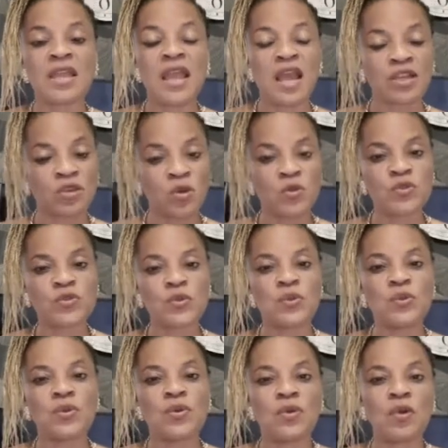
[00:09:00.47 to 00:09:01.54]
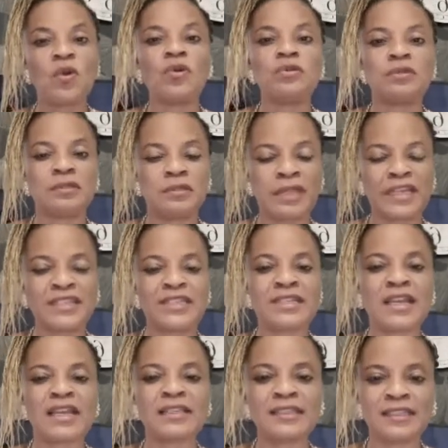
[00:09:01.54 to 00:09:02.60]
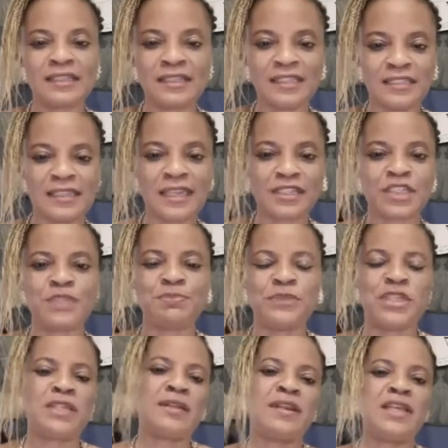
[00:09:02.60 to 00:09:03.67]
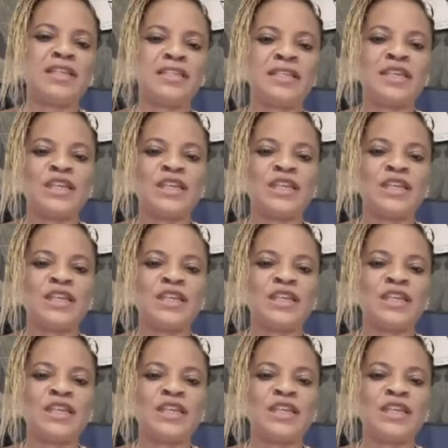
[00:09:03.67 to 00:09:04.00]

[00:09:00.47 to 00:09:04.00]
and also on Nigerian leadership generally.